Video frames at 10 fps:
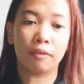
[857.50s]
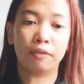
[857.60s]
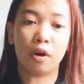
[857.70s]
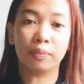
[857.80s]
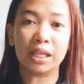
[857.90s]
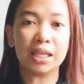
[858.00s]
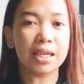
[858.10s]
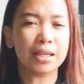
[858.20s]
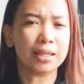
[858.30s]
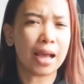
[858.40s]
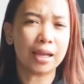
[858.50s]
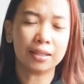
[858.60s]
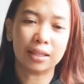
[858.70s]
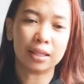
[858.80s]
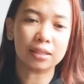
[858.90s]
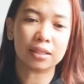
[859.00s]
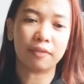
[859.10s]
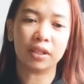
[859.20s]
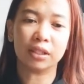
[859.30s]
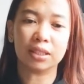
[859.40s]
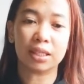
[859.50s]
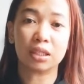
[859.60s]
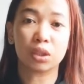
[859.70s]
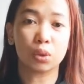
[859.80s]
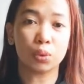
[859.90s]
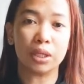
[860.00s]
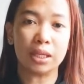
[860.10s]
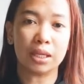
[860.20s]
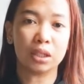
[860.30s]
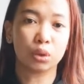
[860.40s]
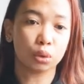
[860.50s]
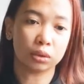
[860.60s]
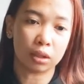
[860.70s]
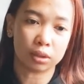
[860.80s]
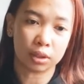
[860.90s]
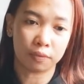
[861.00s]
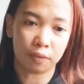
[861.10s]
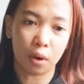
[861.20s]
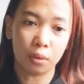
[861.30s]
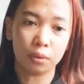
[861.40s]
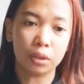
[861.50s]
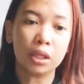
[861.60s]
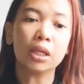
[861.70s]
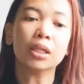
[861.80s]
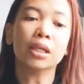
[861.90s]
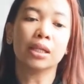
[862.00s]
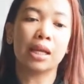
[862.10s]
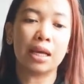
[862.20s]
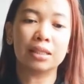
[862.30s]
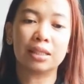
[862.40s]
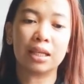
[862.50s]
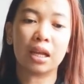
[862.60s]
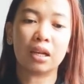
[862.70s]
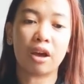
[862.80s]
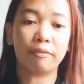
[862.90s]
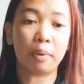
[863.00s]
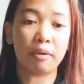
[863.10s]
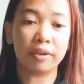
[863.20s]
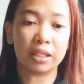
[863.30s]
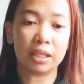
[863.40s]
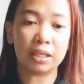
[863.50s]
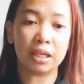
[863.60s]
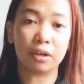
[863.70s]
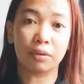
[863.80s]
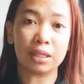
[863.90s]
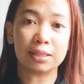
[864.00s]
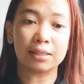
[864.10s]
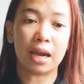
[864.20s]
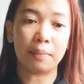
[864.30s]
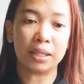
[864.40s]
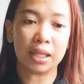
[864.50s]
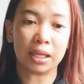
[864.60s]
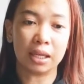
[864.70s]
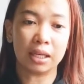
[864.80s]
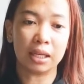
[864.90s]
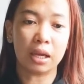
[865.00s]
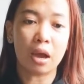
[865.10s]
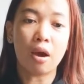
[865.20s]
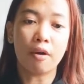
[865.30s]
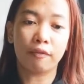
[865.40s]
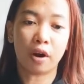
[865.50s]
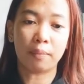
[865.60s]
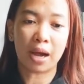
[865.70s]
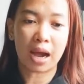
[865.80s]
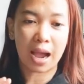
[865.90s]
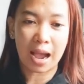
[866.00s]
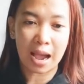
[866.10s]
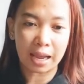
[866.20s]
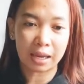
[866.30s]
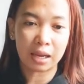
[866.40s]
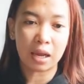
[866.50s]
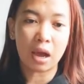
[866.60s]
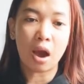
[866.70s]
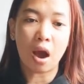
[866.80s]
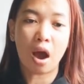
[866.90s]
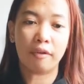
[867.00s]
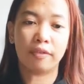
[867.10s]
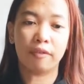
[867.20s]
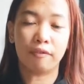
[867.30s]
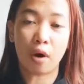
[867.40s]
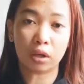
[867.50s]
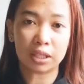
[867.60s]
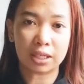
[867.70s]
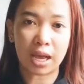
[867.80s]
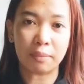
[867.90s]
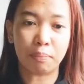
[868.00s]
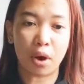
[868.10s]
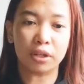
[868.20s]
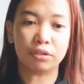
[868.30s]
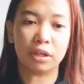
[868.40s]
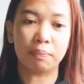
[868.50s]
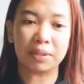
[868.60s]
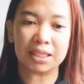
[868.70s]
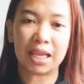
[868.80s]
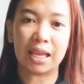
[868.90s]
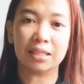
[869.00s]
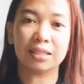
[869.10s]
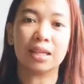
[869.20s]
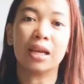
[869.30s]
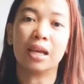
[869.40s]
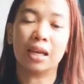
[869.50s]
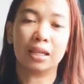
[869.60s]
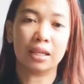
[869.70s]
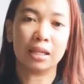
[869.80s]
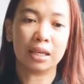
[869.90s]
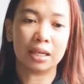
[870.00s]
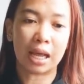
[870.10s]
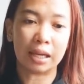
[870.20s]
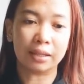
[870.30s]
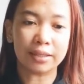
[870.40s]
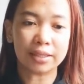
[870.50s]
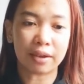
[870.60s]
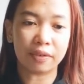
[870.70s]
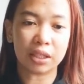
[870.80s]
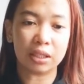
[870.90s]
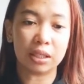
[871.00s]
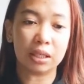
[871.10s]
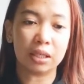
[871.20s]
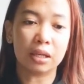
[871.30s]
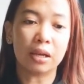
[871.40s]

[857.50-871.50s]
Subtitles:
From the year 1976 to the year 2004, the incidence of poverty decreased dramatically from a high of 49.3% in the year 1970